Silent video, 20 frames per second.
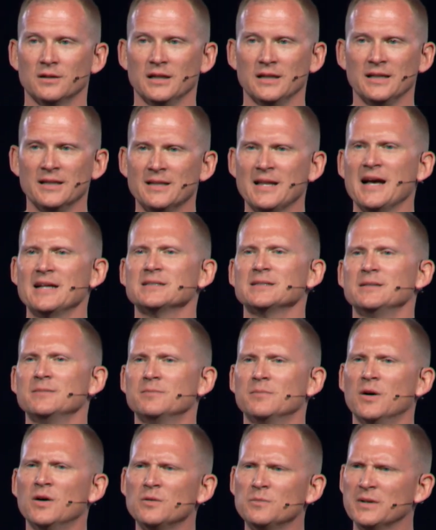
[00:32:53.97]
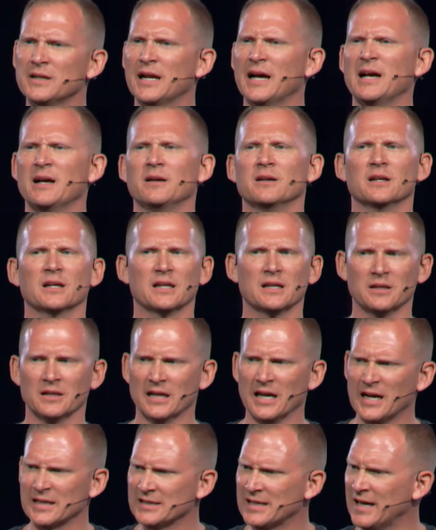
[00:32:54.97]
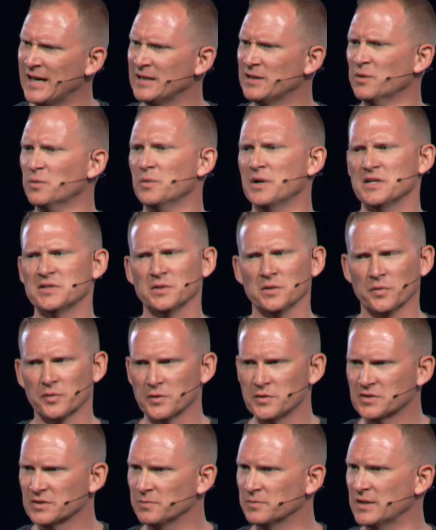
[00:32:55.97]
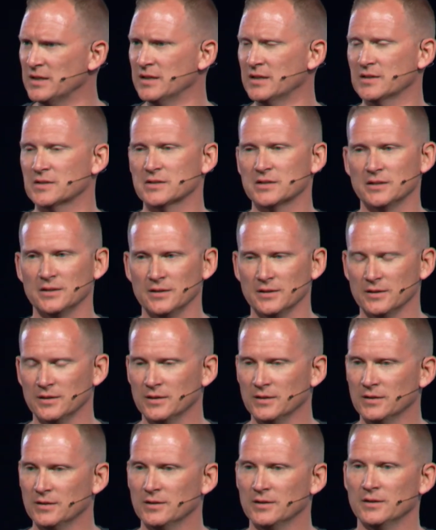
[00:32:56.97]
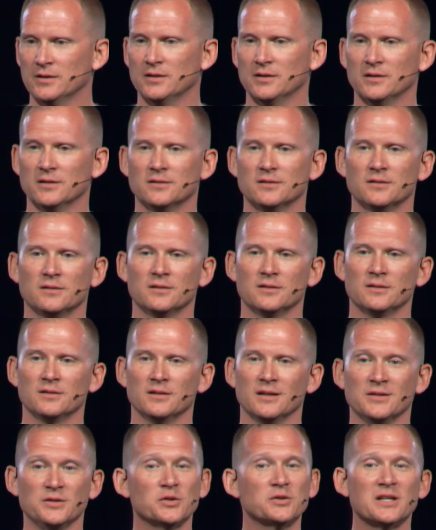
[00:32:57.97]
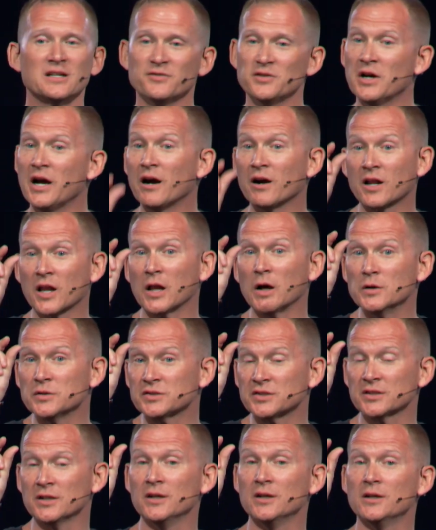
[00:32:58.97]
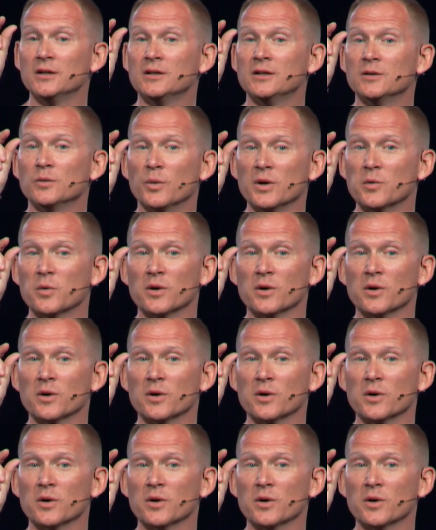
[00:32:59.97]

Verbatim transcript: In that moment, I, God and I had to wrestle through some things. And you'll never know how close we